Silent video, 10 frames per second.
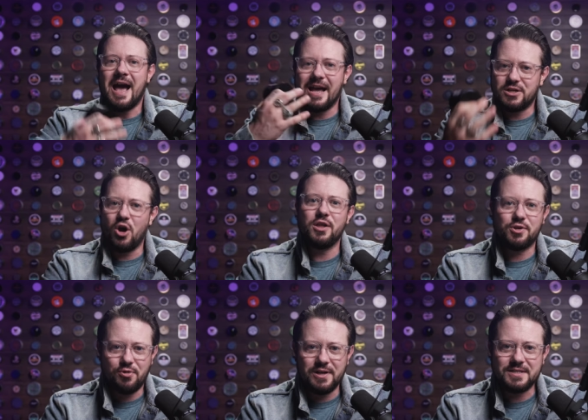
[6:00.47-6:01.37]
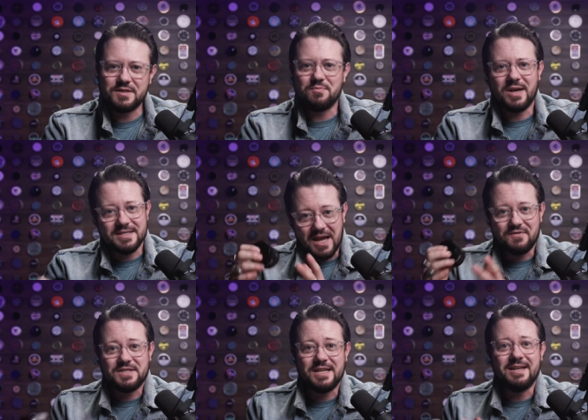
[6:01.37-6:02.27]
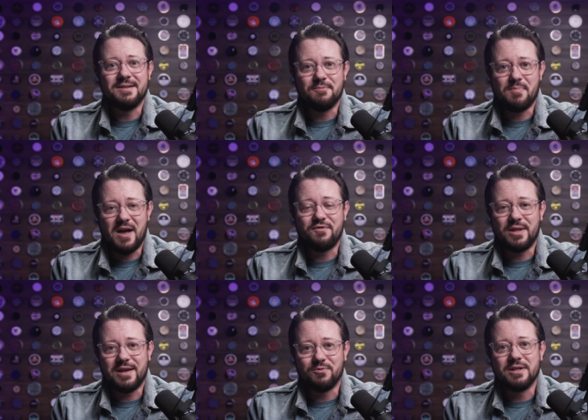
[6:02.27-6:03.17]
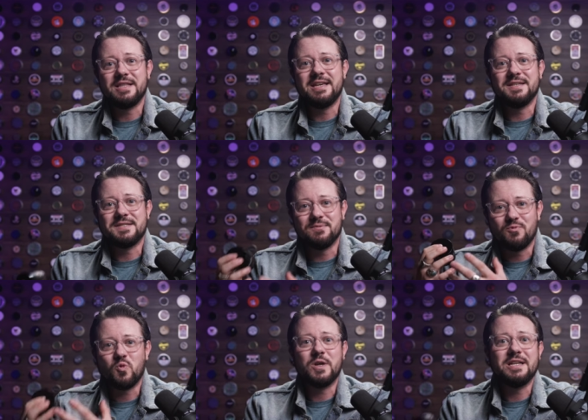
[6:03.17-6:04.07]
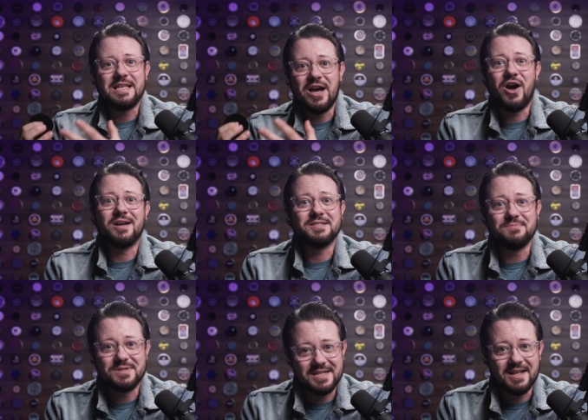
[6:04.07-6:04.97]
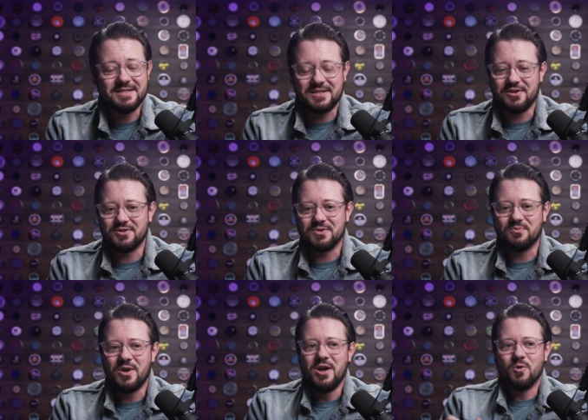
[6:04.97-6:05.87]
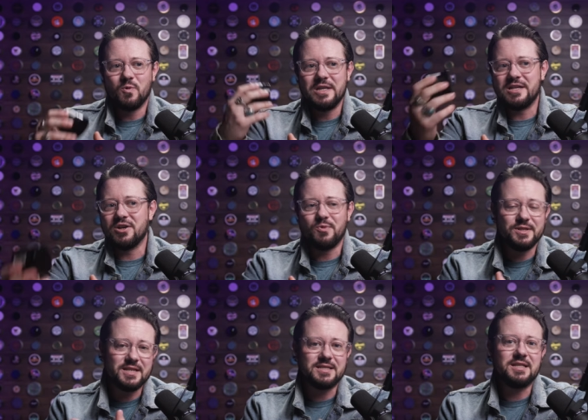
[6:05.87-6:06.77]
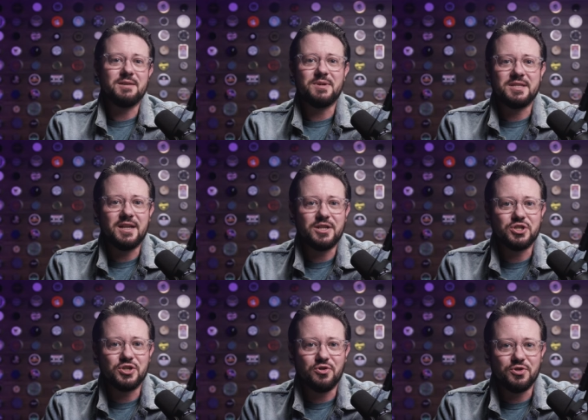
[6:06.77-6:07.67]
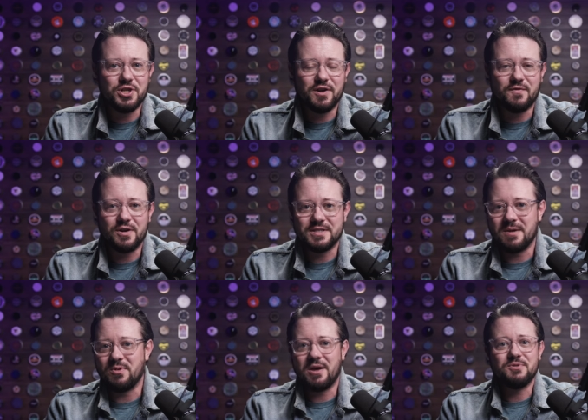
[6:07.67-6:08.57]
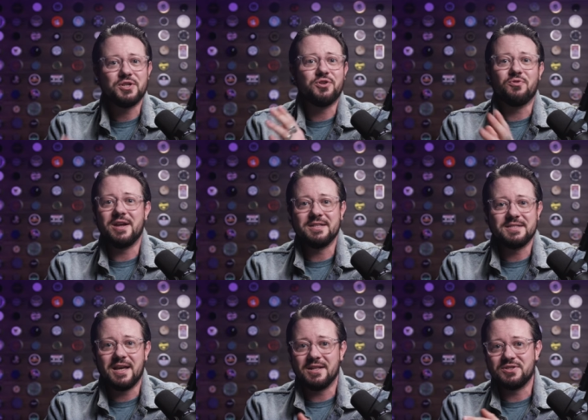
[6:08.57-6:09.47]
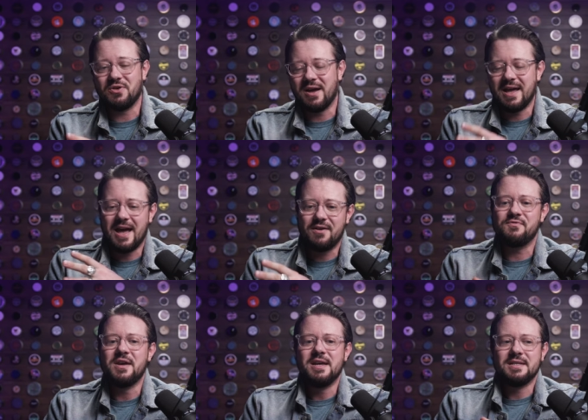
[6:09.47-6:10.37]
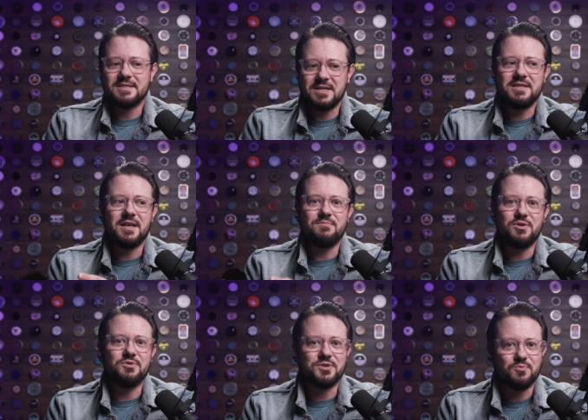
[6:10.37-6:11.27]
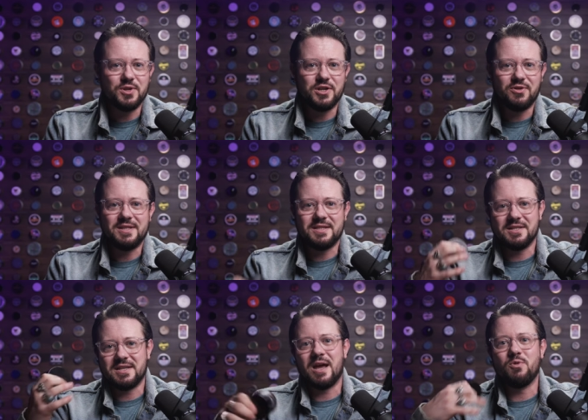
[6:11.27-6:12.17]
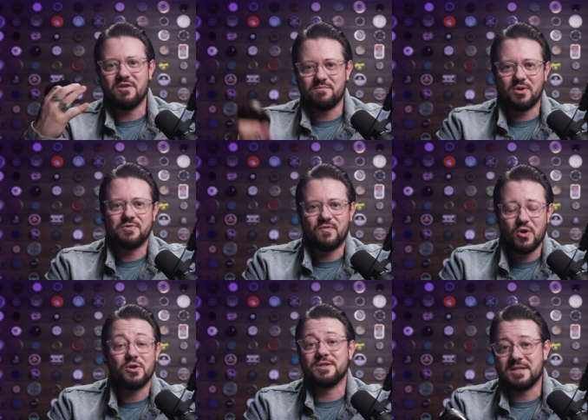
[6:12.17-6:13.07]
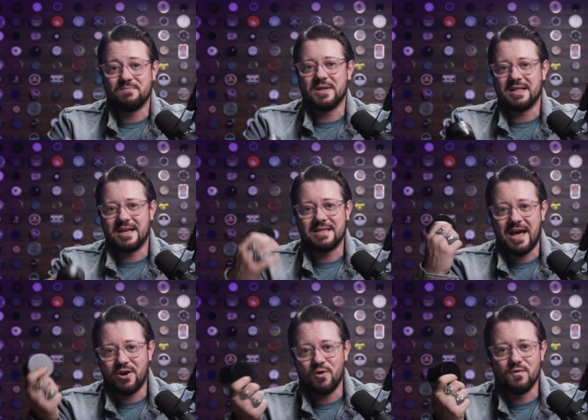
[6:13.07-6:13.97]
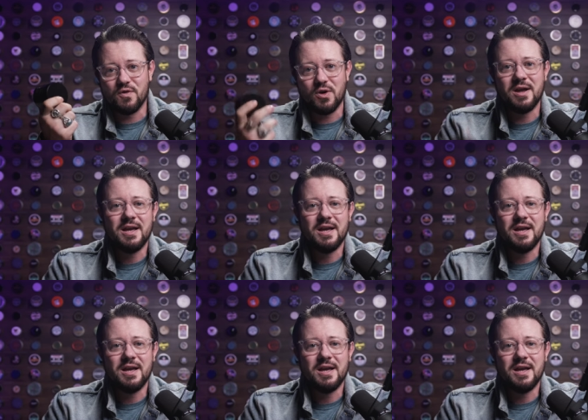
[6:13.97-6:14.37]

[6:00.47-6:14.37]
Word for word: I call it criticism because I've seen By Vilain release some really awesome scents, you know, some really good ones like the limited edition Gold Digger for example. That was a great scent. So I have seen them use some really great scents and I would have preferred something like that over